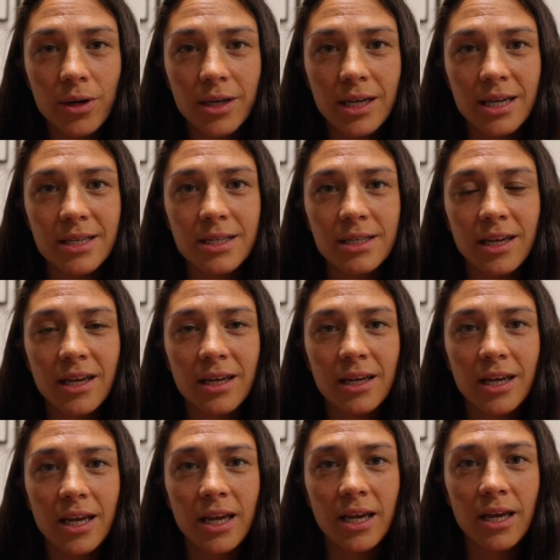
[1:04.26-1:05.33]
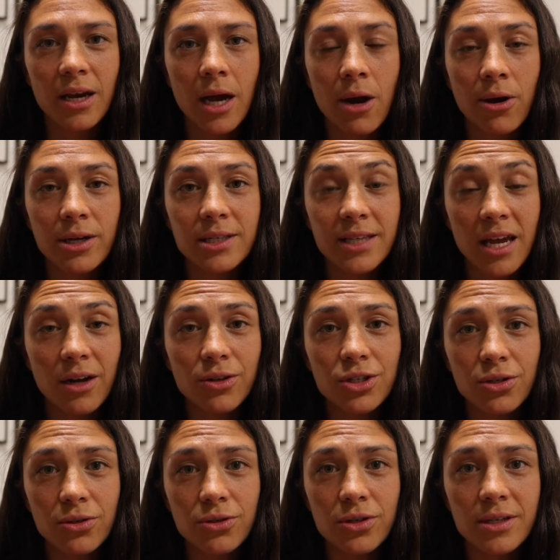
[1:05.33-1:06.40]
work is done in our Seattle
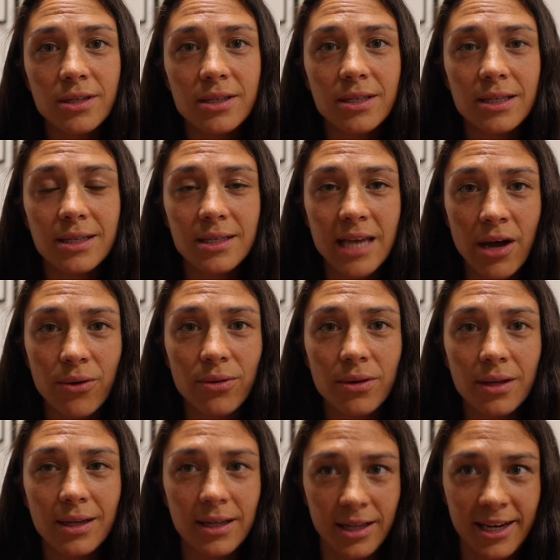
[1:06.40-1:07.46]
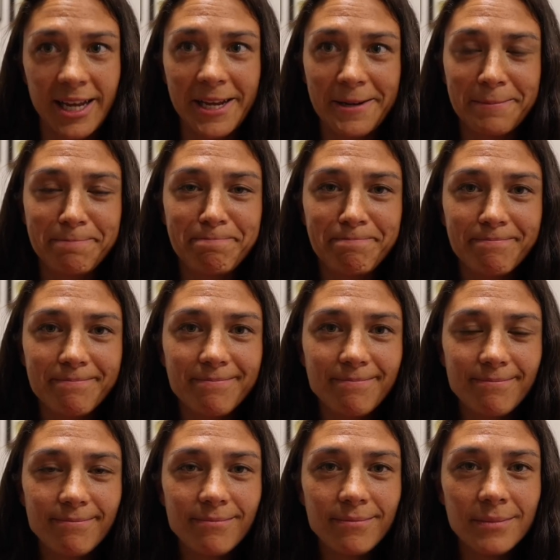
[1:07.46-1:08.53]
Children's South Clinic.
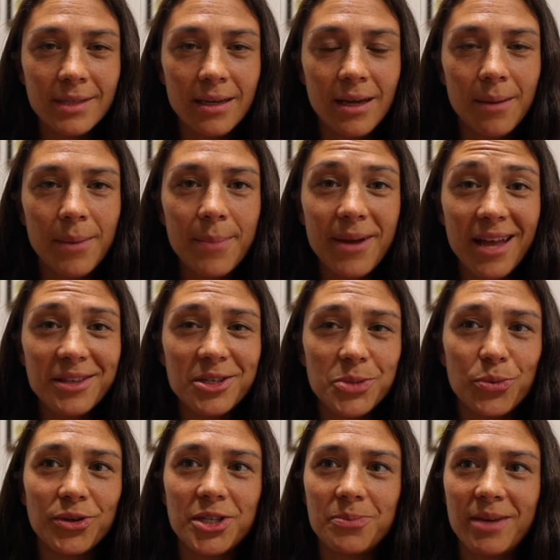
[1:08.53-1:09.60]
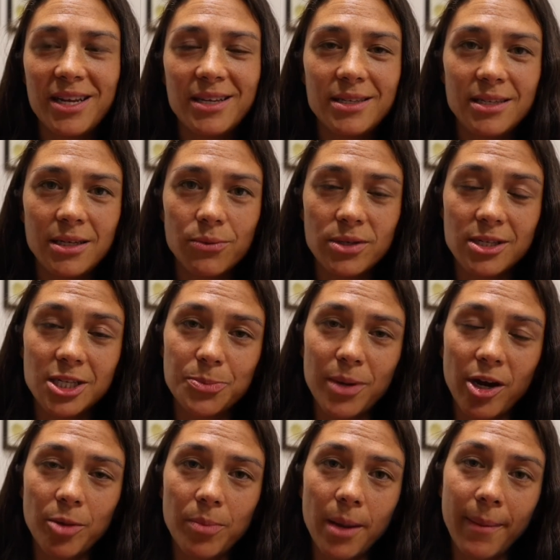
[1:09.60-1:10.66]
My path to sports medicine was
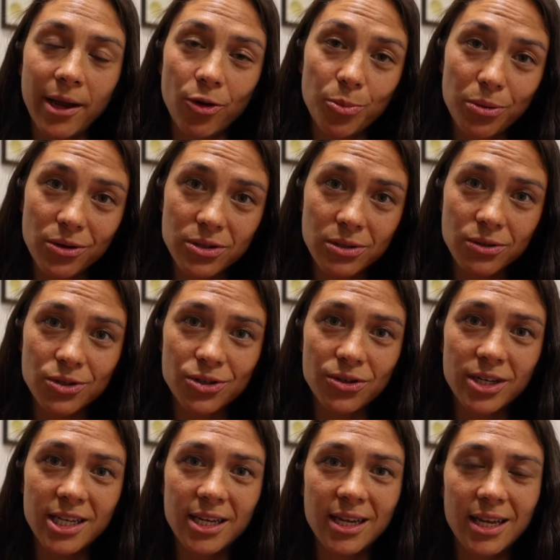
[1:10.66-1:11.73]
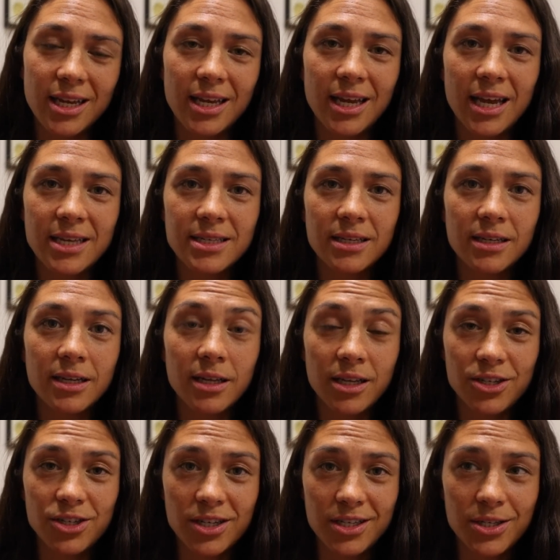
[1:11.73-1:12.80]
inspired by my own personal journey as a
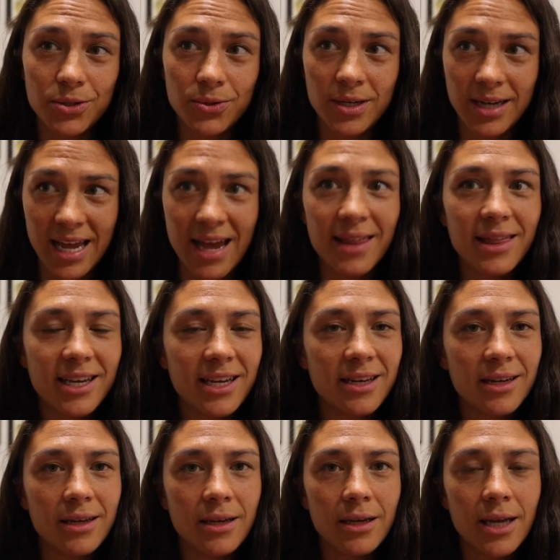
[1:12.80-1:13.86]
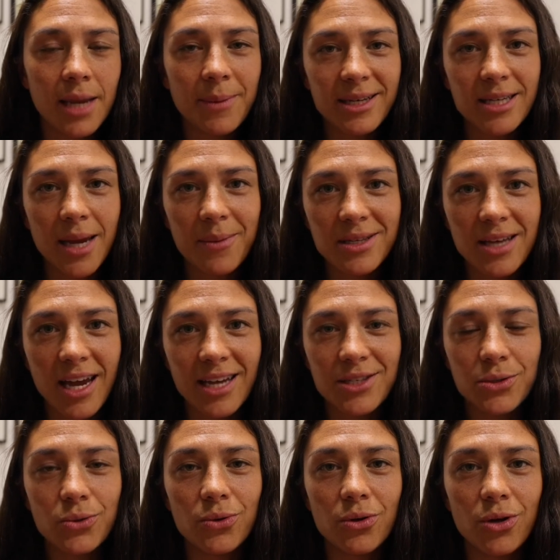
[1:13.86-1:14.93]
collegiate student athlete and my time as a high
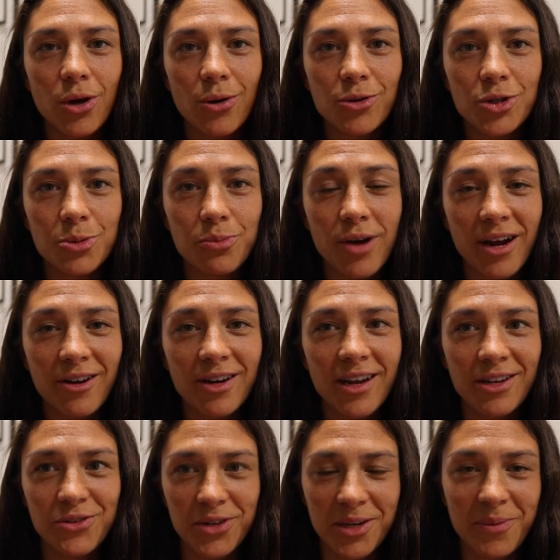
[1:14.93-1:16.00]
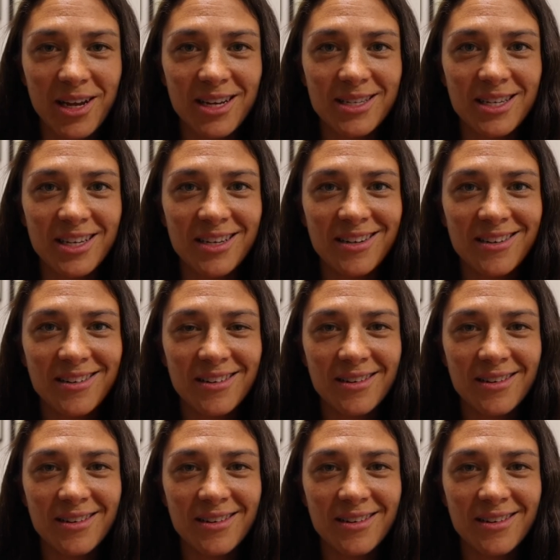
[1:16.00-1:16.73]
school coach prior to entering medicine.